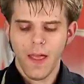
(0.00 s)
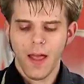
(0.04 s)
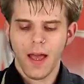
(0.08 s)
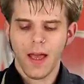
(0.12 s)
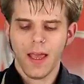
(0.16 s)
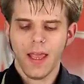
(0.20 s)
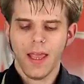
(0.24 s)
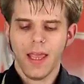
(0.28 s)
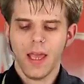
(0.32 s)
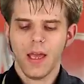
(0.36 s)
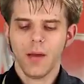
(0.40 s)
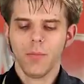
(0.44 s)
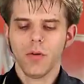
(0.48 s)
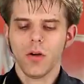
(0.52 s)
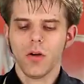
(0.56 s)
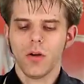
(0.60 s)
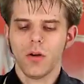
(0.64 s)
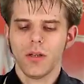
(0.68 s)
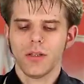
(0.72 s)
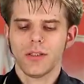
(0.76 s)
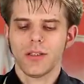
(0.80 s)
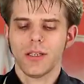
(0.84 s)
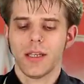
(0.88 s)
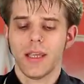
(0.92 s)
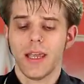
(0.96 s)
I am
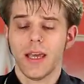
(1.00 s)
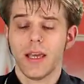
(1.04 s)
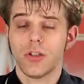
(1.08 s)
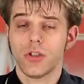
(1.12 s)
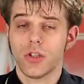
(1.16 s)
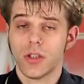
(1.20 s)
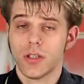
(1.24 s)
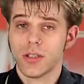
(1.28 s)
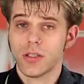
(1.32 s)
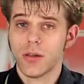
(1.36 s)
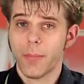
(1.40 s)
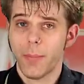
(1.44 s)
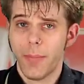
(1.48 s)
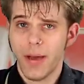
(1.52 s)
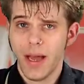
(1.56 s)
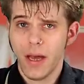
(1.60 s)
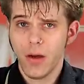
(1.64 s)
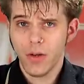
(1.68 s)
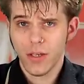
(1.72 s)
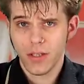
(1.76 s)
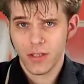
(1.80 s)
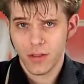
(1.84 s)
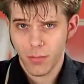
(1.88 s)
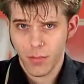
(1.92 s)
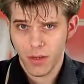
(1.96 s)
going to get just
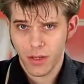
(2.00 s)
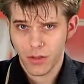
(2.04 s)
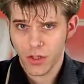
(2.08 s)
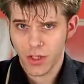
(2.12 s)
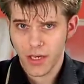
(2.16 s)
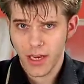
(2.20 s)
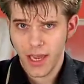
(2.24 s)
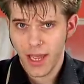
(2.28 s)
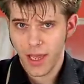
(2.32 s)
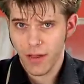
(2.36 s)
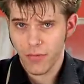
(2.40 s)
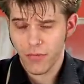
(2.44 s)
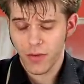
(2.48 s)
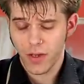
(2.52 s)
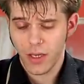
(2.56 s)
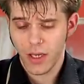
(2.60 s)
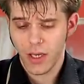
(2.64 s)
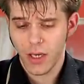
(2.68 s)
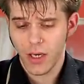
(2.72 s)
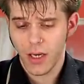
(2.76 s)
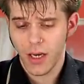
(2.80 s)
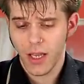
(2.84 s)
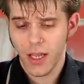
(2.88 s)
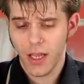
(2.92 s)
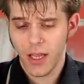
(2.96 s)
about as much
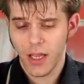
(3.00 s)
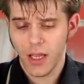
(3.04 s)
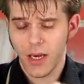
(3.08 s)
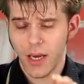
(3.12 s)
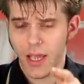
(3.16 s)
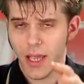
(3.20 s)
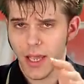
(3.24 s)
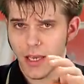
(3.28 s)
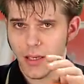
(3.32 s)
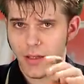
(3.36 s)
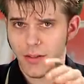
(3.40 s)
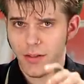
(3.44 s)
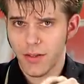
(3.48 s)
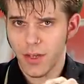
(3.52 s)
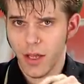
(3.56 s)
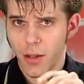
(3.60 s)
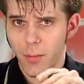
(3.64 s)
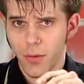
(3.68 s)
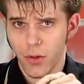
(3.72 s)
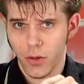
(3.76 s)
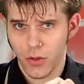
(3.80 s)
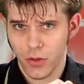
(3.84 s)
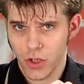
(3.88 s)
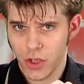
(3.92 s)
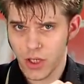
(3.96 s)
caffeine in a
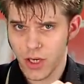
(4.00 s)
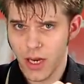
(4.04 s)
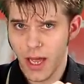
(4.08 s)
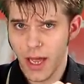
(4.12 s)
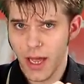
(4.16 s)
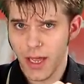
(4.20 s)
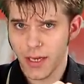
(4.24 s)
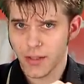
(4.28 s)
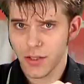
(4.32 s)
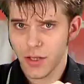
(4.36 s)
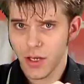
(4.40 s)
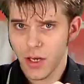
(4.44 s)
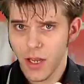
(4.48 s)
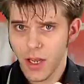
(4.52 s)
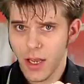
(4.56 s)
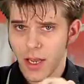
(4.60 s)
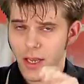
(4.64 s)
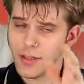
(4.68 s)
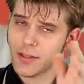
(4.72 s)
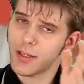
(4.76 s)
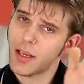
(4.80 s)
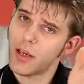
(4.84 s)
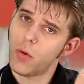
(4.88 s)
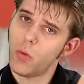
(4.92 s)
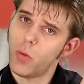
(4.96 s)
double shot
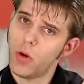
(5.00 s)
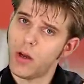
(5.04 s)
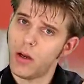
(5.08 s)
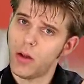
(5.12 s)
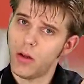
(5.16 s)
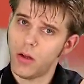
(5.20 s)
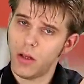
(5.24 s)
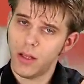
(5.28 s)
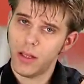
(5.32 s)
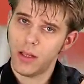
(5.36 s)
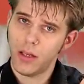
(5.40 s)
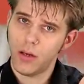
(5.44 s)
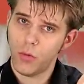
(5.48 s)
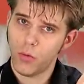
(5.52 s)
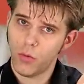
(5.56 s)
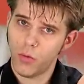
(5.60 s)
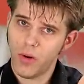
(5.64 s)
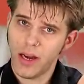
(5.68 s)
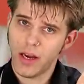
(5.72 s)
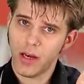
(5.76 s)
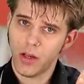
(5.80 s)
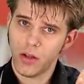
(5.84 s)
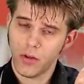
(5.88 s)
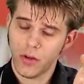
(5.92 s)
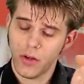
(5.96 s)
as I will in a
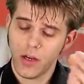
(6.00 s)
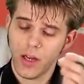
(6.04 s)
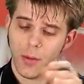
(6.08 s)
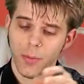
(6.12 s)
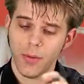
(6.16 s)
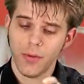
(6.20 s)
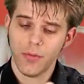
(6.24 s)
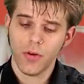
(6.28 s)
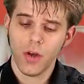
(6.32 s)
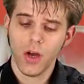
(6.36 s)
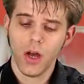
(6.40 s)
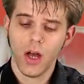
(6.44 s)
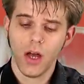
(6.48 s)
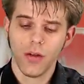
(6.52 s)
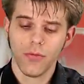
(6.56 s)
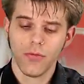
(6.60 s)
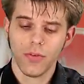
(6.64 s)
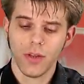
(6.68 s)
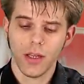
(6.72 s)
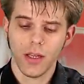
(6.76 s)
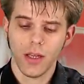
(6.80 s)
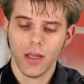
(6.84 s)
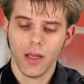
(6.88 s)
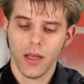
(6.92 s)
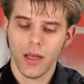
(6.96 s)
regular cup of
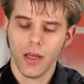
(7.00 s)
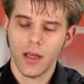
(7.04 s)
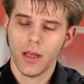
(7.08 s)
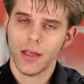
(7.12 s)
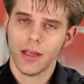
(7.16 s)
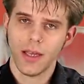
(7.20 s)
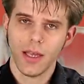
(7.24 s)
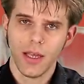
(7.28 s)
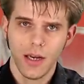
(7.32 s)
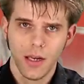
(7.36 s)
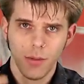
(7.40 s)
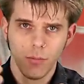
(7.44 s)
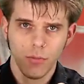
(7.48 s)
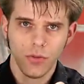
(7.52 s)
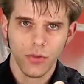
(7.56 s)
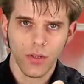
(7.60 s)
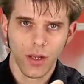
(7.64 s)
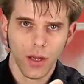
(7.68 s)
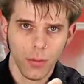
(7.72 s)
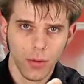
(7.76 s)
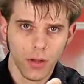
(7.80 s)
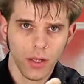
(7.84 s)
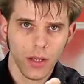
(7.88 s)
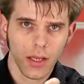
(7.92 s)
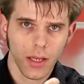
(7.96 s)
coffee. Again, I'm
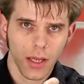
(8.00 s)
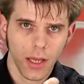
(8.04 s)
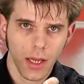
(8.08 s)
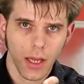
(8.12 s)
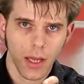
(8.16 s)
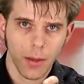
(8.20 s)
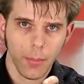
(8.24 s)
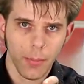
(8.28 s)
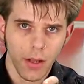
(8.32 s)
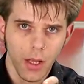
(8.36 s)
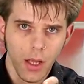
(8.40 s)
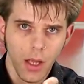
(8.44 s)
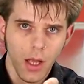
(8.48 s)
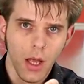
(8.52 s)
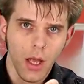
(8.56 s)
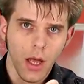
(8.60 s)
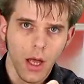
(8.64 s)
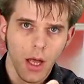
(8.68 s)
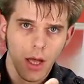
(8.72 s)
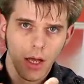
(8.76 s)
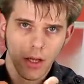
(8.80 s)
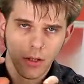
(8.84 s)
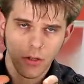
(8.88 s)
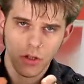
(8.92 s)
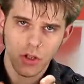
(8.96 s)
doubling up
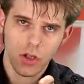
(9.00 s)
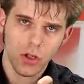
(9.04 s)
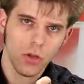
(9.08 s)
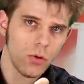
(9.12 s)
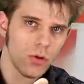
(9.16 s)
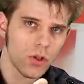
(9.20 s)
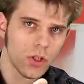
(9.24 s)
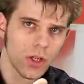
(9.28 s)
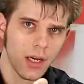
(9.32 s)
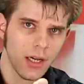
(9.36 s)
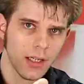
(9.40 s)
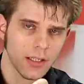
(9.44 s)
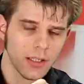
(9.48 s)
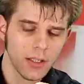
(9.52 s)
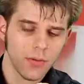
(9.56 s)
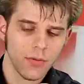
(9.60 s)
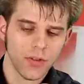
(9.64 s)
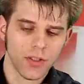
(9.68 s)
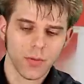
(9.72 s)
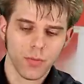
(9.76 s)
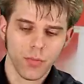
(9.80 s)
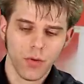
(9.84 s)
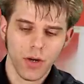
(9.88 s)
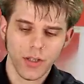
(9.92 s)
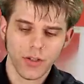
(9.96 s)
on 2 shots of
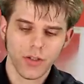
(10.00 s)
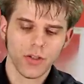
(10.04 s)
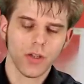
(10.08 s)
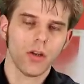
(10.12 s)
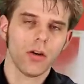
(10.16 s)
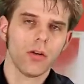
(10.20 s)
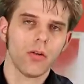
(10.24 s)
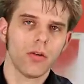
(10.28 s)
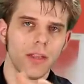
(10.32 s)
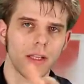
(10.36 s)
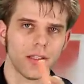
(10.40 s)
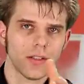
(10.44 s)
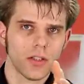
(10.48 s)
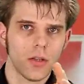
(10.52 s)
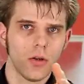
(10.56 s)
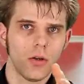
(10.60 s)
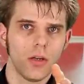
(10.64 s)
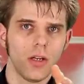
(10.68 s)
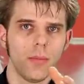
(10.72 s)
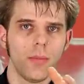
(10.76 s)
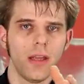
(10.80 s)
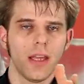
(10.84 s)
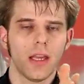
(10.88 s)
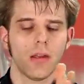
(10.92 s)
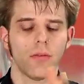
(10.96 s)
espresso. That's
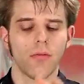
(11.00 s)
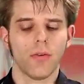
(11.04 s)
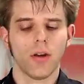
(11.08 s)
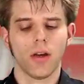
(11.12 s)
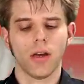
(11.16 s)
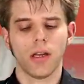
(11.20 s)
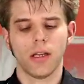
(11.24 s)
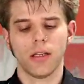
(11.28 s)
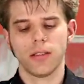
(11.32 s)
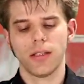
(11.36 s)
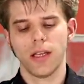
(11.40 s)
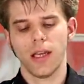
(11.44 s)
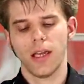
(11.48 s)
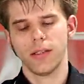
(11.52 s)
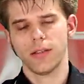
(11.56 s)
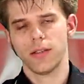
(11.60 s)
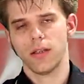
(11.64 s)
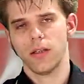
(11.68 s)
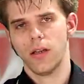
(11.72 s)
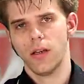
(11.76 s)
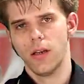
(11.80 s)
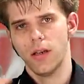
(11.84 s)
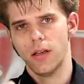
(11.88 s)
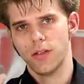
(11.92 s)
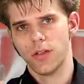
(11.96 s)
going to make it very intense,
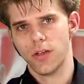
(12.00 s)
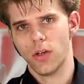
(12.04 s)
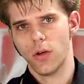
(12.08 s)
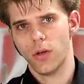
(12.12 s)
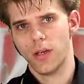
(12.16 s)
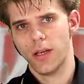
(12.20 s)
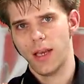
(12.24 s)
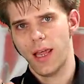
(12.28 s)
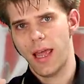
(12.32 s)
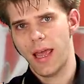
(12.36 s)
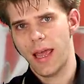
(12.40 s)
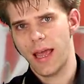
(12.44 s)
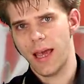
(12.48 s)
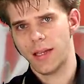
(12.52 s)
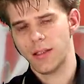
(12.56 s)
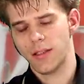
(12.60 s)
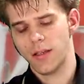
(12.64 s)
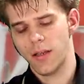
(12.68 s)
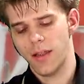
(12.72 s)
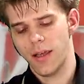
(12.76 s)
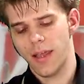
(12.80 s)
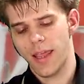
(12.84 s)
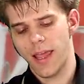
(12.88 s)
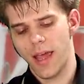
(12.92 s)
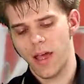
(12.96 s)
and it is going to add
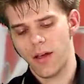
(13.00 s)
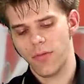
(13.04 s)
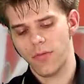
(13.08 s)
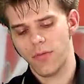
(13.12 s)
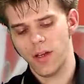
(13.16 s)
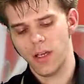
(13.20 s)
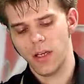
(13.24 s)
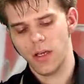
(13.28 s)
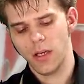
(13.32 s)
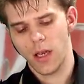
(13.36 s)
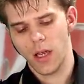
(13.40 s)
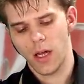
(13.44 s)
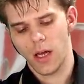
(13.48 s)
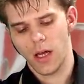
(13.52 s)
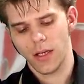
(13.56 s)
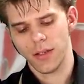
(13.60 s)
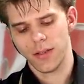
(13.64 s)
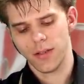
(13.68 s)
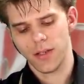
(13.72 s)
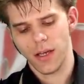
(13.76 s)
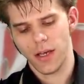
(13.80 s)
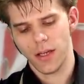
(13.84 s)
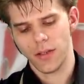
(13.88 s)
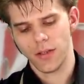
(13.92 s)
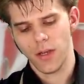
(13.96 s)
to the caffeine
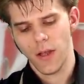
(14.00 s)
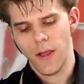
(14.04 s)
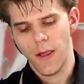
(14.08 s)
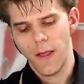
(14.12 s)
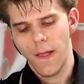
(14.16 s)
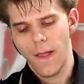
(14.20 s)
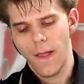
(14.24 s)
content.